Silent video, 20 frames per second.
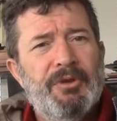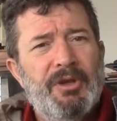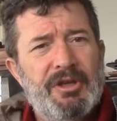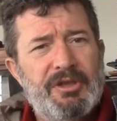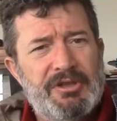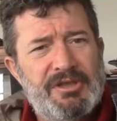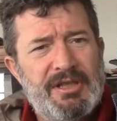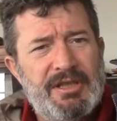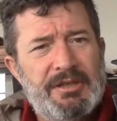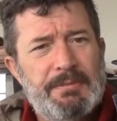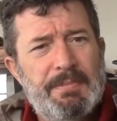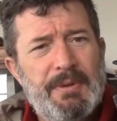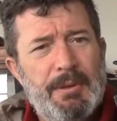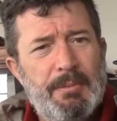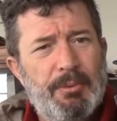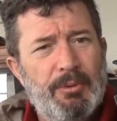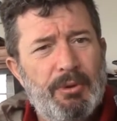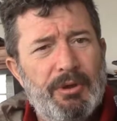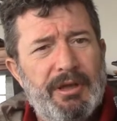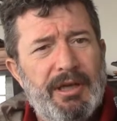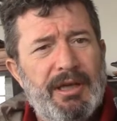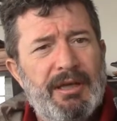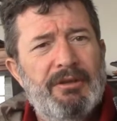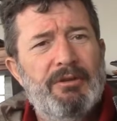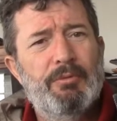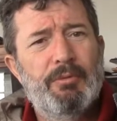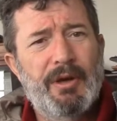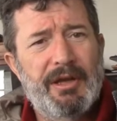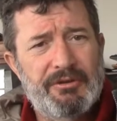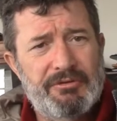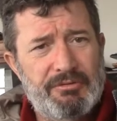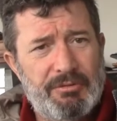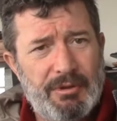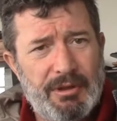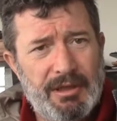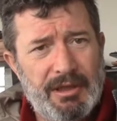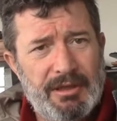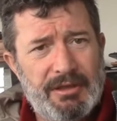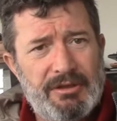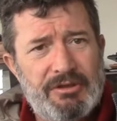assist people in the
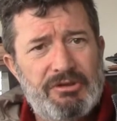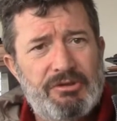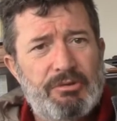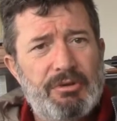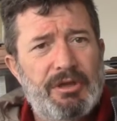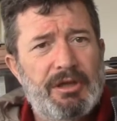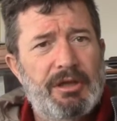restaurant industry